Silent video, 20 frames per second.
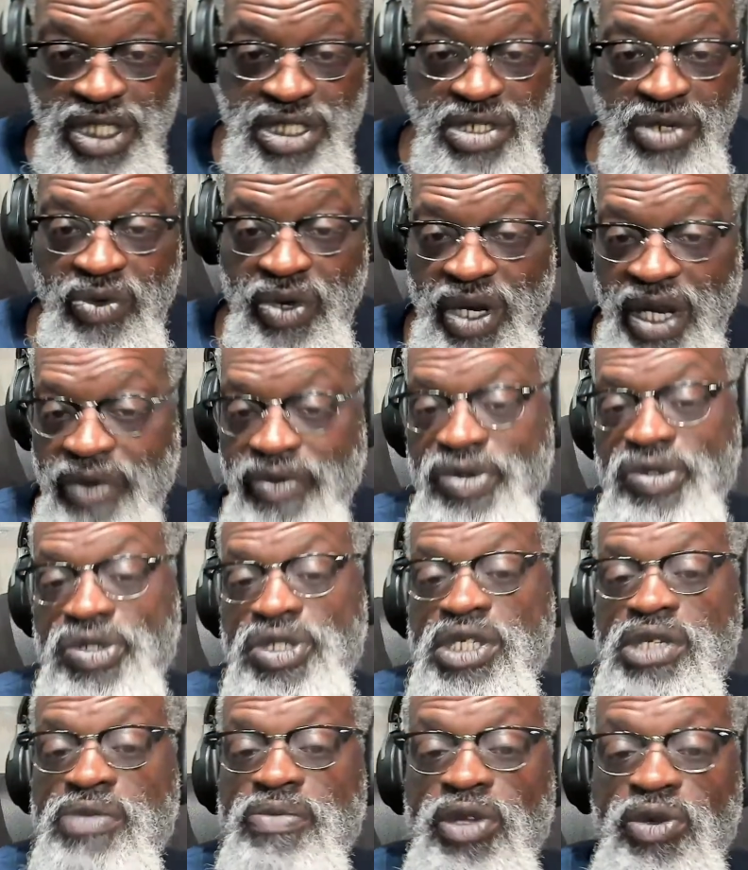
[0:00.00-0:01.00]
So whenever you
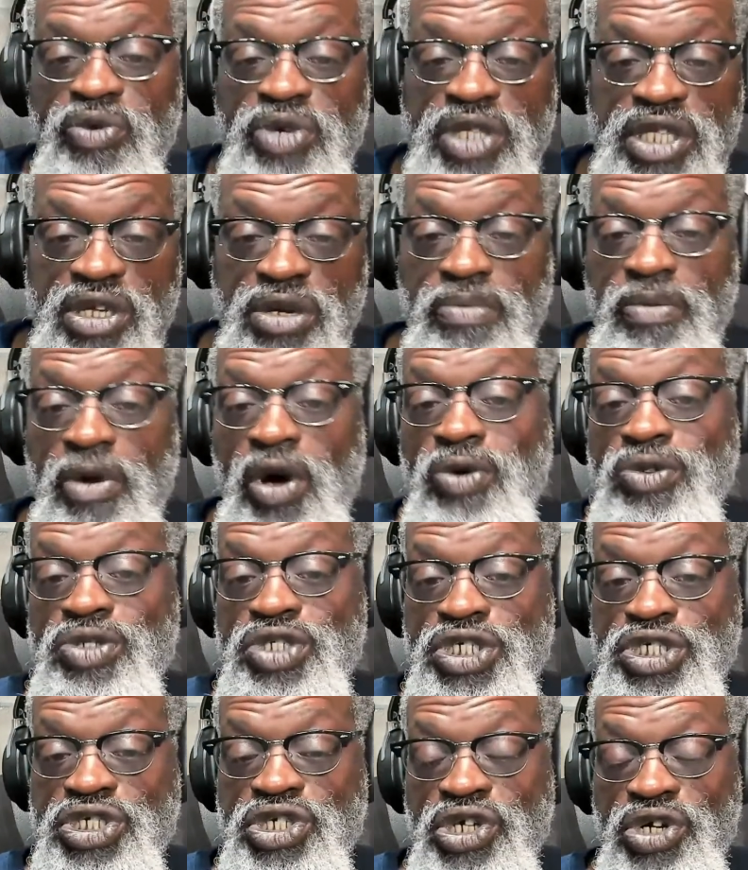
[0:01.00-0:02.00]
see me with the
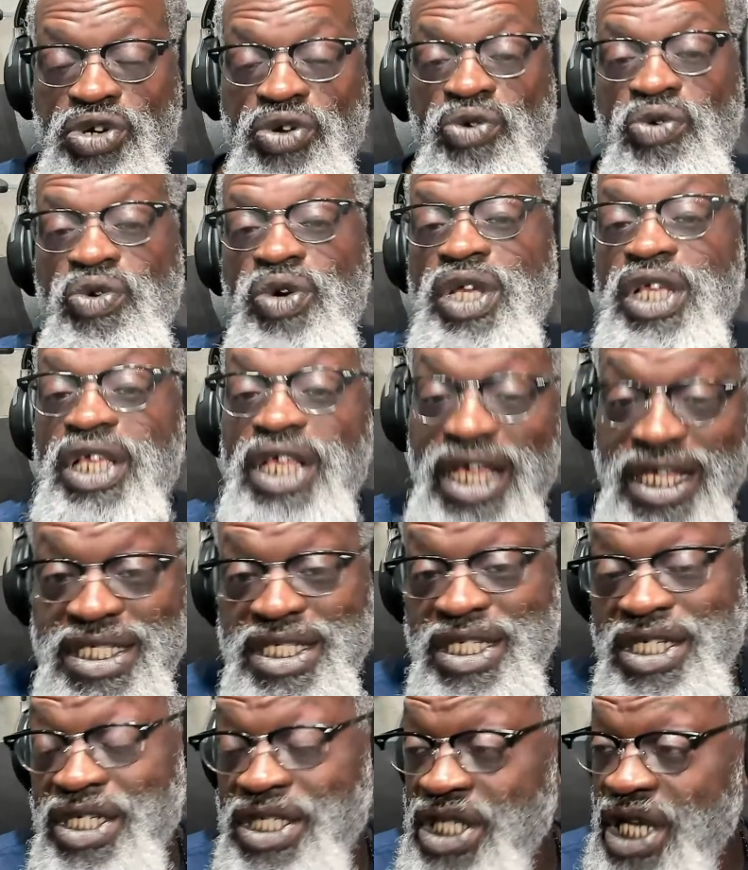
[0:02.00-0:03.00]
emoji shirt on, that's
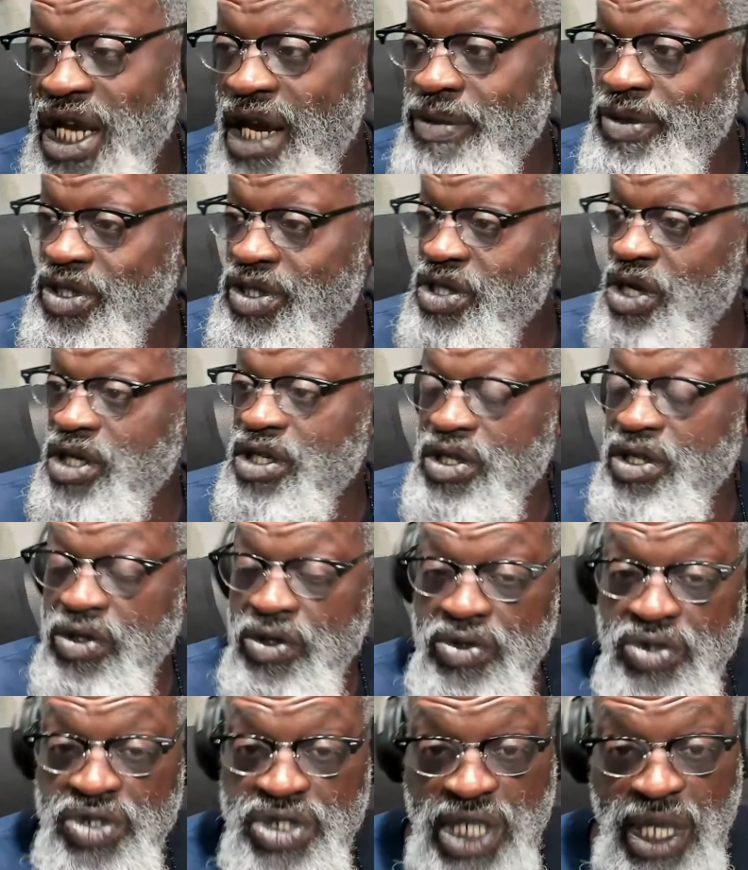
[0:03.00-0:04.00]
a good time to start the
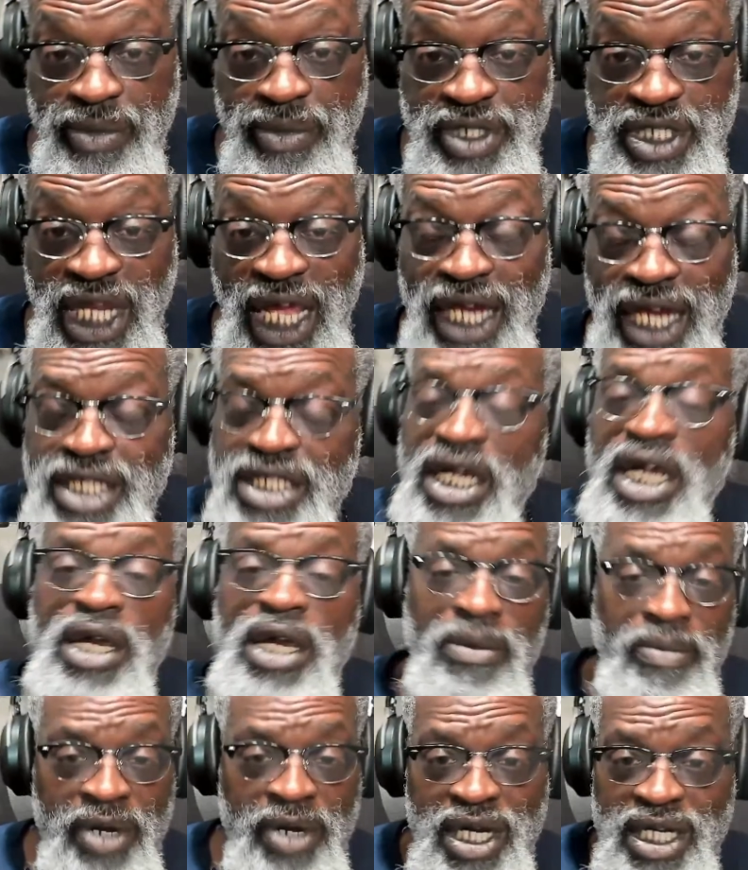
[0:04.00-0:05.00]
Goose Cyber Challenge.
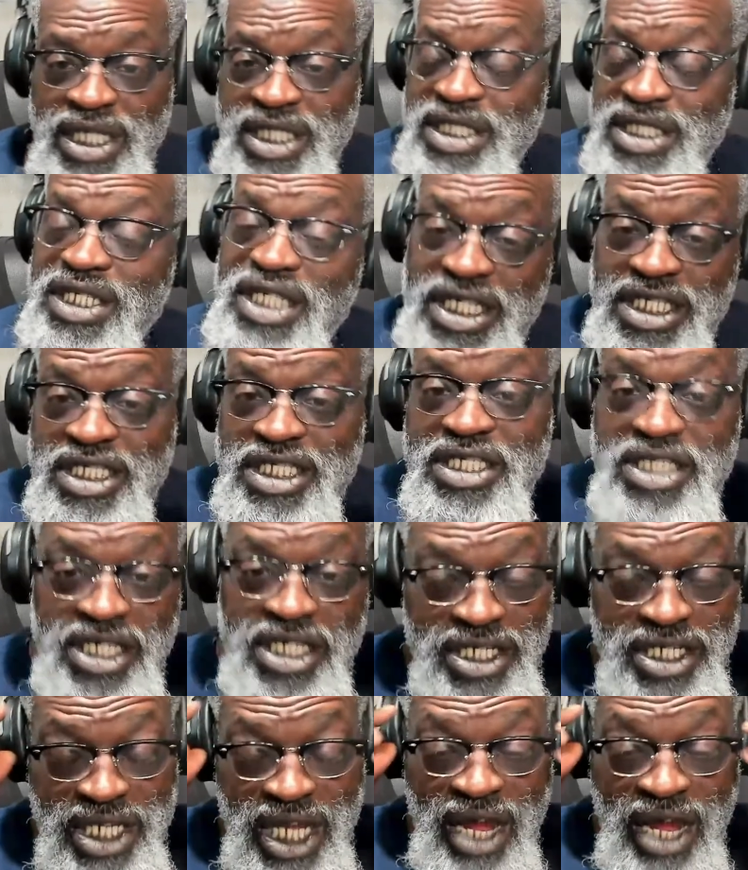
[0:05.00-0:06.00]
But this is a
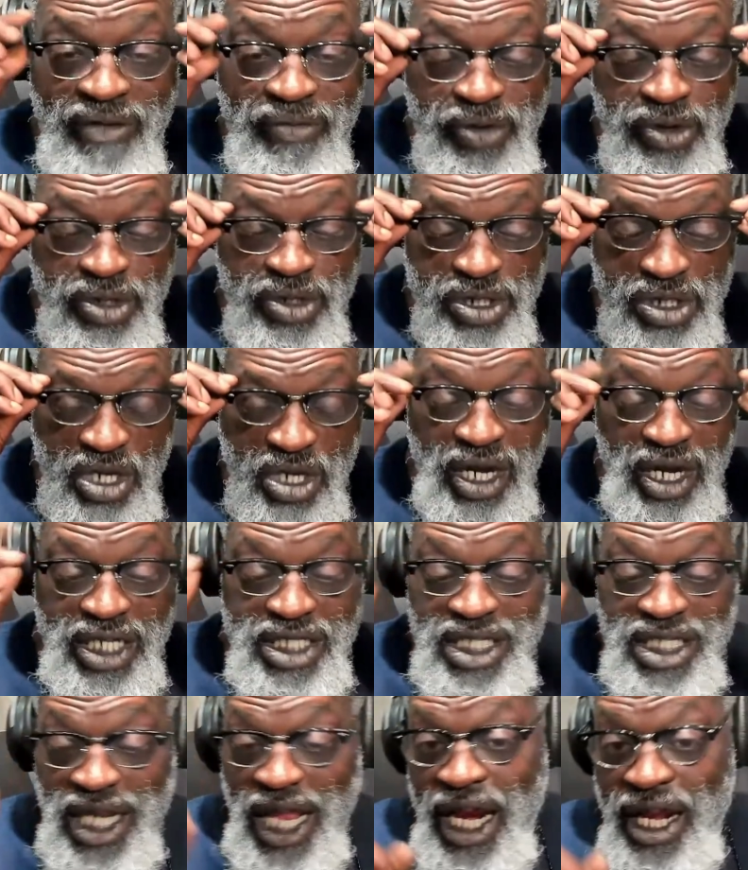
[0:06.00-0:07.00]
good time for you to start
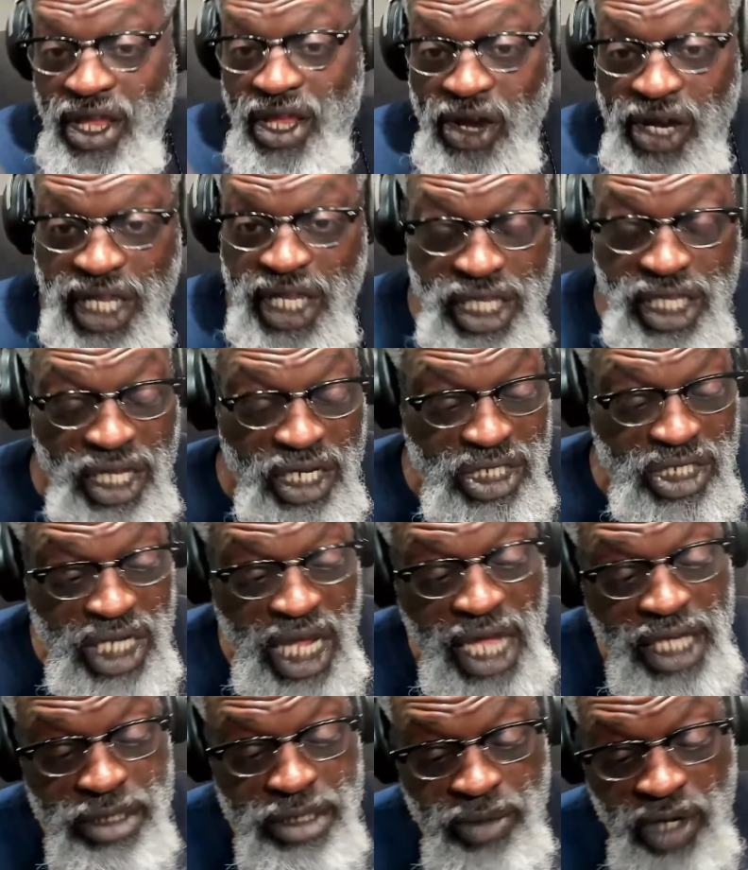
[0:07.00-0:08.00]
because a lot of y'all getting your
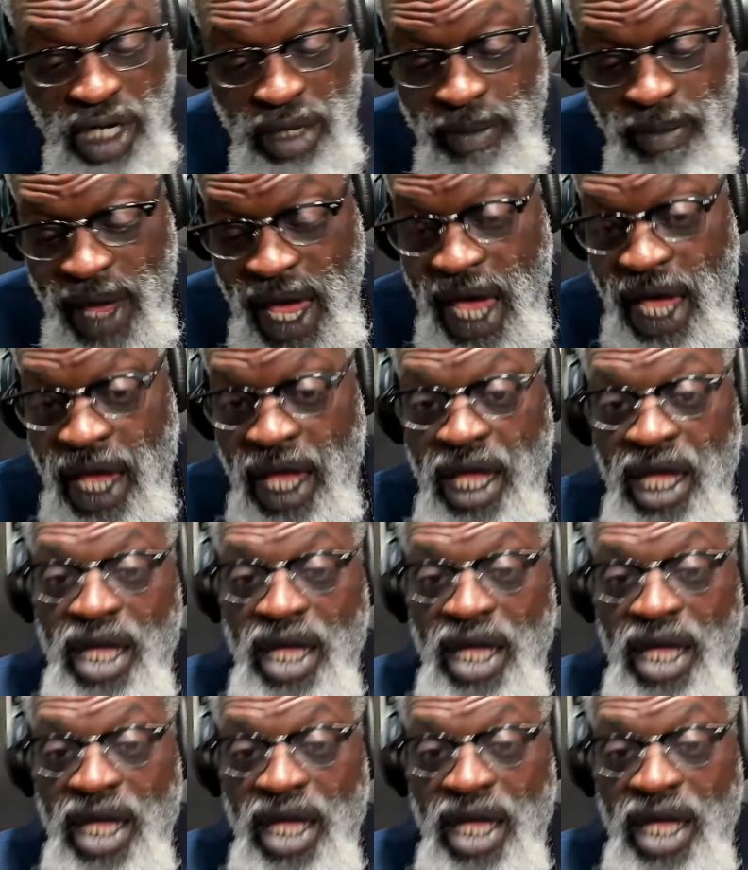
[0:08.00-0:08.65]
tax money back.